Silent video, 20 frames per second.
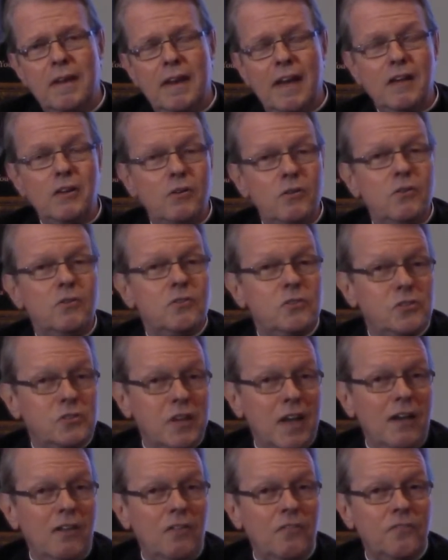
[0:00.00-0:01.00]
Now, you
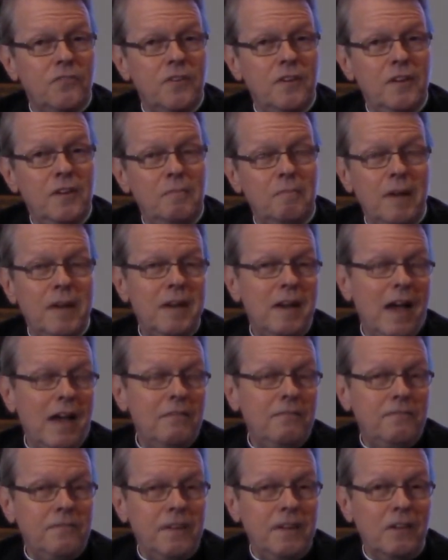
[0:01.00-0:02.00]
yourself may
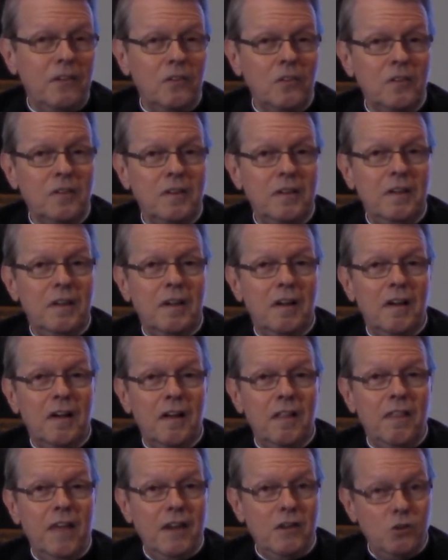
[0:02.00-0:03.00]
not feel
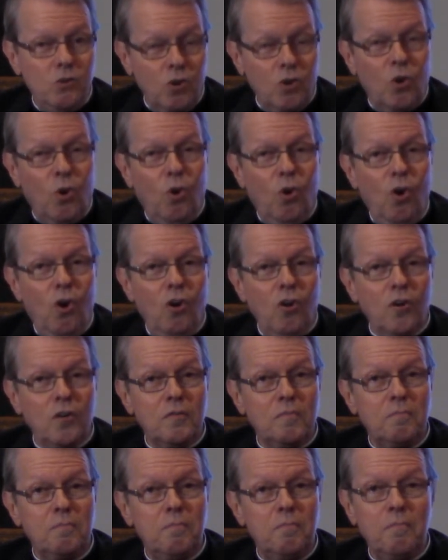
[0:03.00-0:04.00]
that you're called,